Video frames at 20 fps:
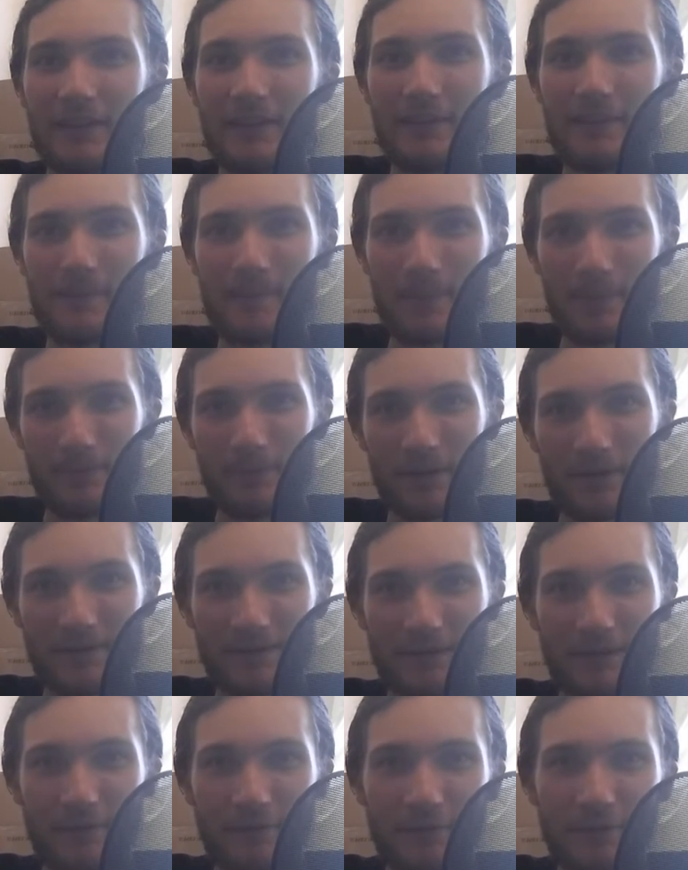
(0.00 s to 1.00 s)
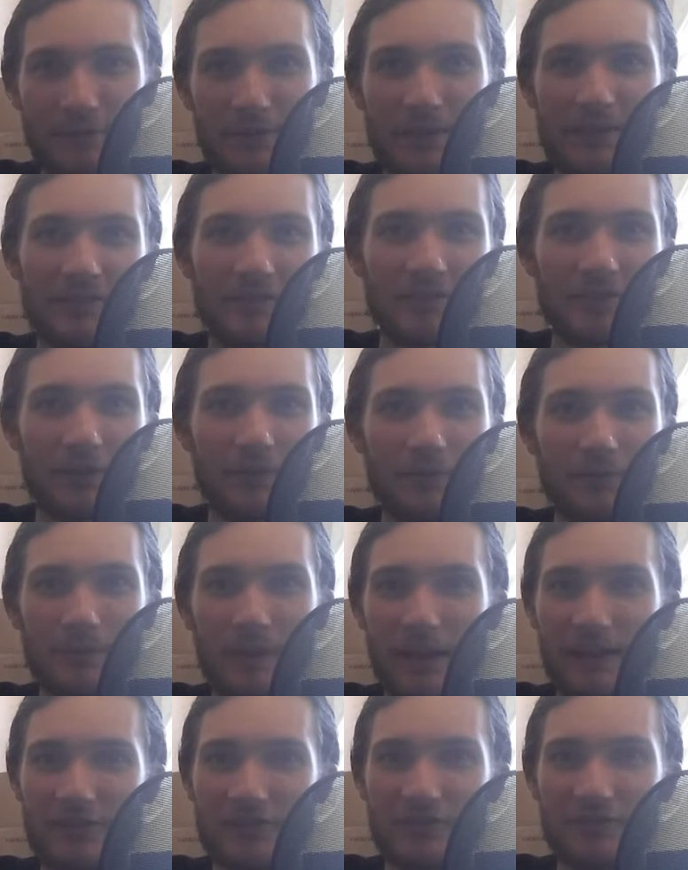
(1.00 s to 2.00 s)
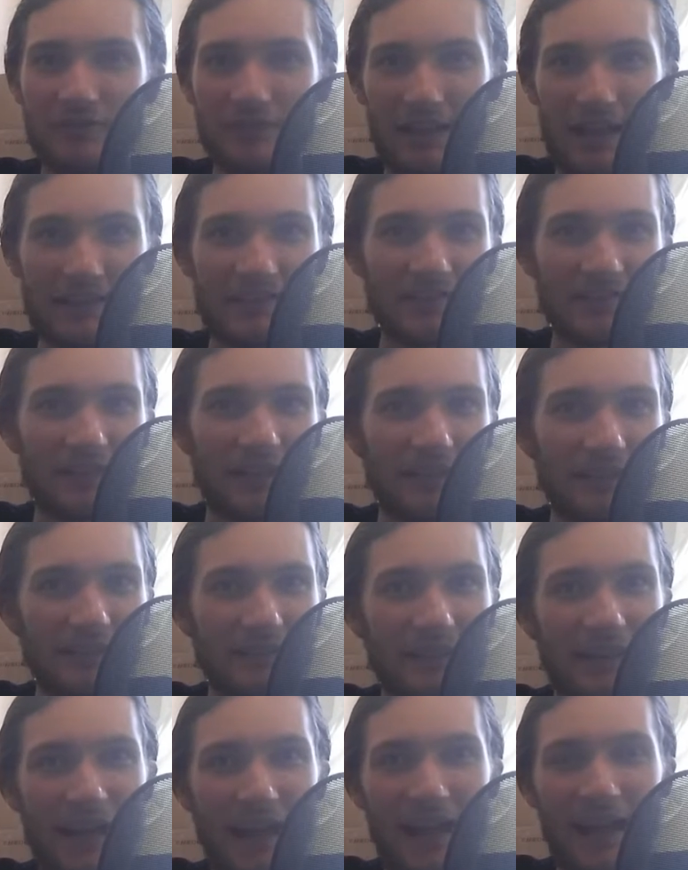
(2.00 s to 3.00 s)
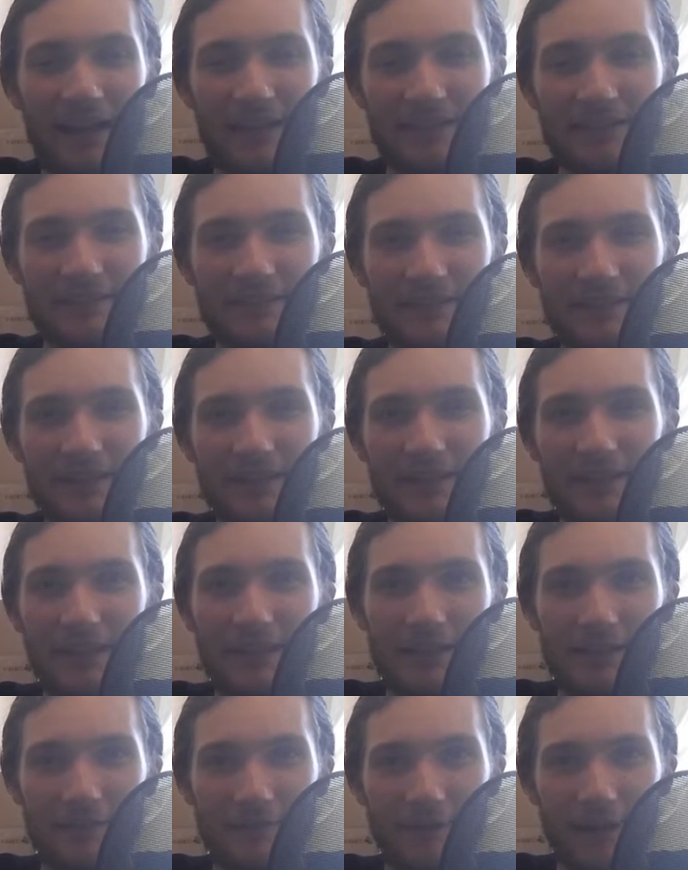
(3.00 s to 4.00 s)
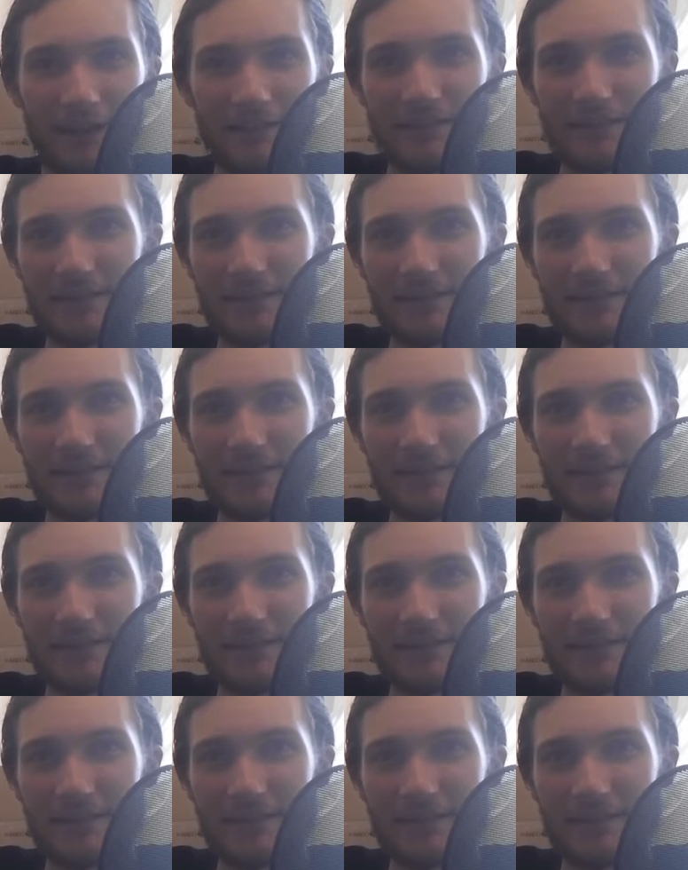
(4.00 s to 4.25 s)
But a few days ago, actually last night, they had an event.